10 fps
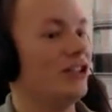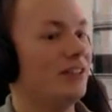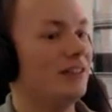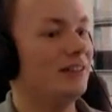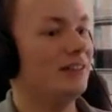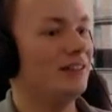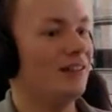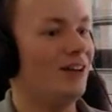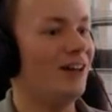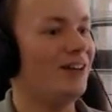
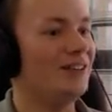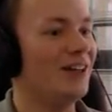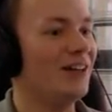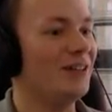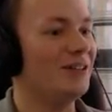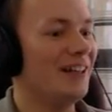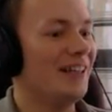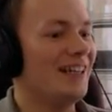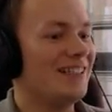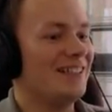Oh no,
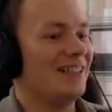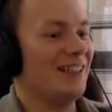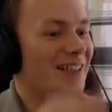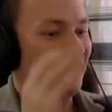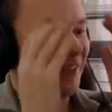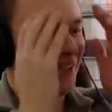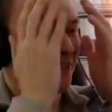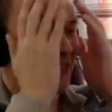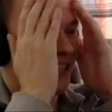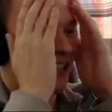he's gonna go
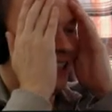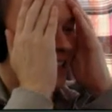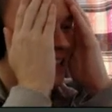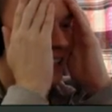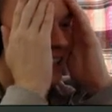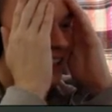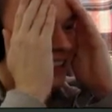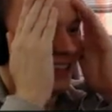into a church!